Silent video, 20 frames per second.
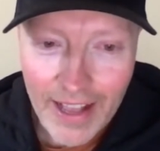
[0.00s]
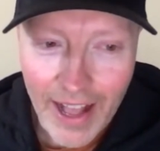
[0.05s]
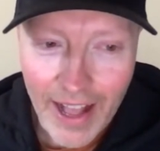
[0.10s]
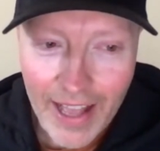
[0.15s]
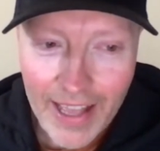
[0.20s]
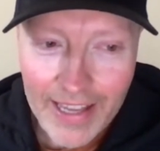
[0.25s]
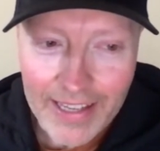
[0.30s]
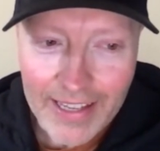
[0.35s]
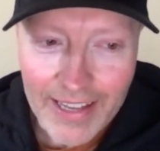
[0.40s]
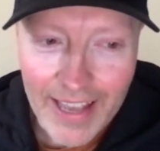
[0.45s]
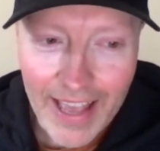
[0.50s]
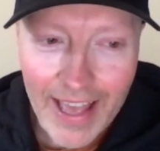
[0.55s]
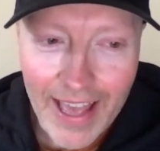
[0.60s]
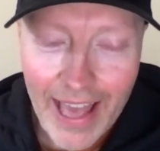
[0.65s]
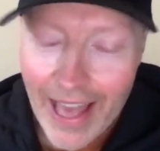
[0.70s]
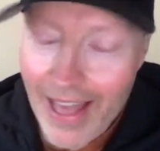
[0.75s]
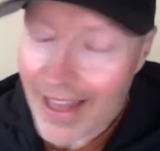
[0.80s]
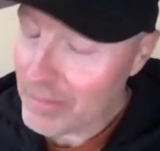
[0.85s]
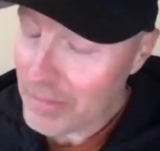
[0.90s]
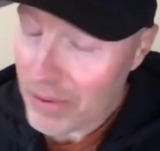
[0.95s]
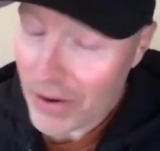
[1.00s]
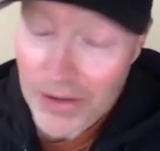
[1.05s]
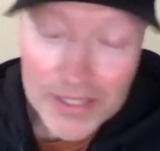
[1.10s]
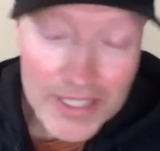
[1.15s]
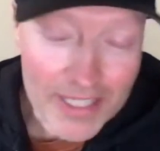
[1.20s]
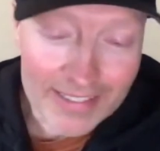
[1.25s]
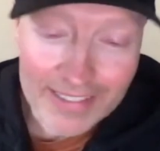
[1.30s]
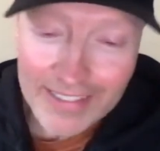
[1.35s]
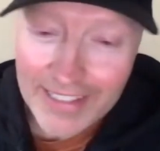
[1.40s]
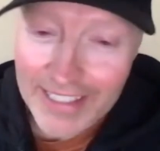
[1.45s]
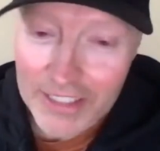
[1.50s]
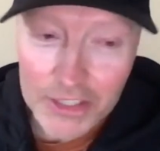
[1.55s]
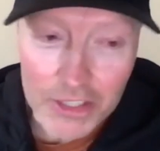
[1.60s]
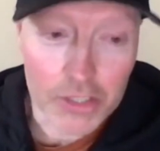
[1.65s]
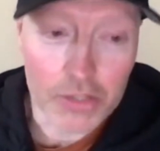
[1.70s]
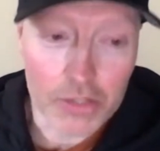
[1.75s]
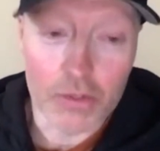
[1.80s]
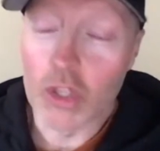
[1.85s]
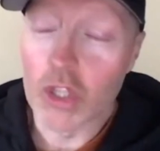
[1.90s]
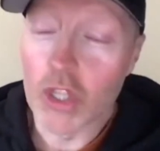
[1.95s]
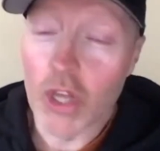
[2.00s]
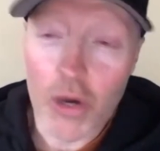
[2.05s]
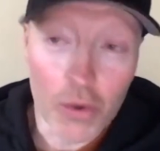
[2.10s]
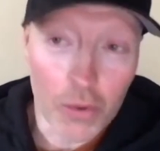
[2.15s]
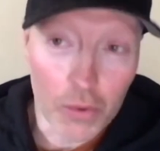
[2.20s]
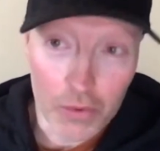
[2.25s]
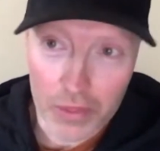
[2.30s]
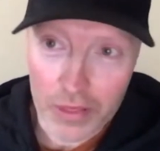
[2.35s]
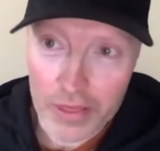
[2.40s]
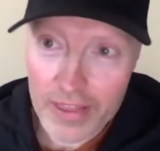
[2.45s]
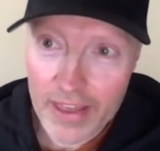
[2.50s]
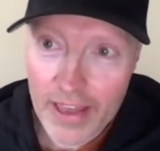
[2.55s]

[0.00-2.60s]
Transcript: I personally just loathe